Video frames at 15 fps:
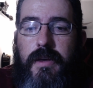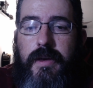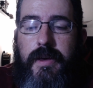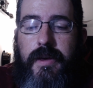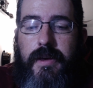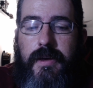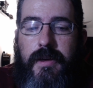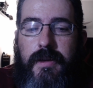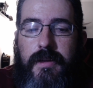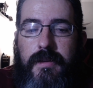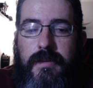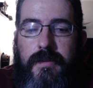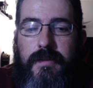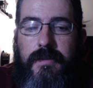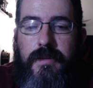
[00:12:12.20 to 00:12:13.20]
And
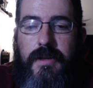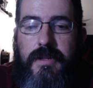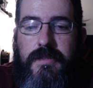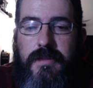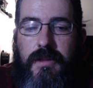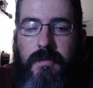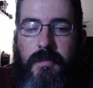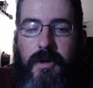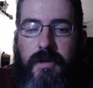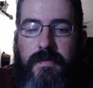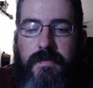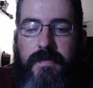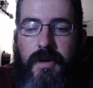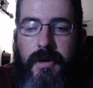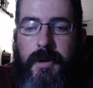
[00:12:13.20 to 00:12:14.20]
it set them on
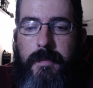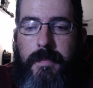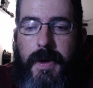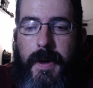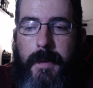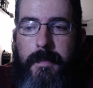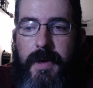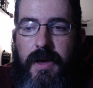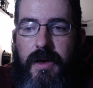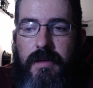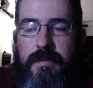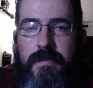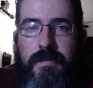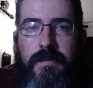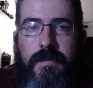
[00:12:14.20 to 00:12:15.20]
a very bad path.
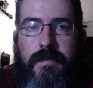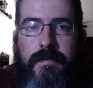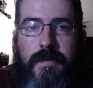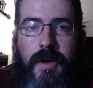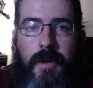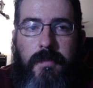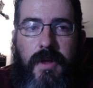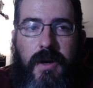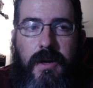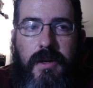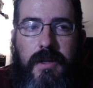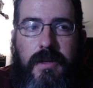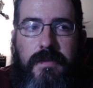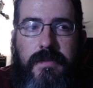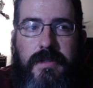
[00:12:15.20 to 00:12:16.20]
I'm not going to
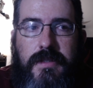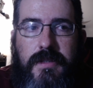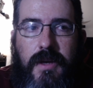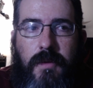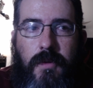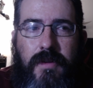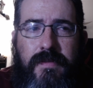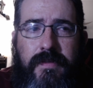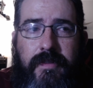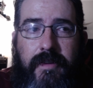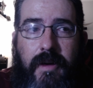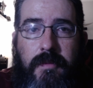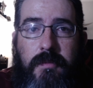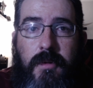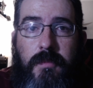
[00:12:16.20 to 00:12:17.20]
even say what
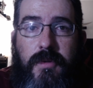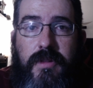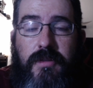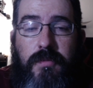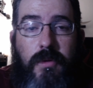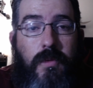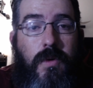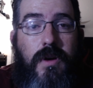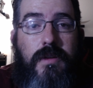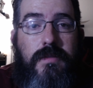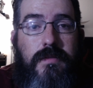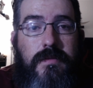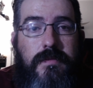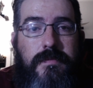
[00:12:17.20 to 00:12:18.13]
family member this one was.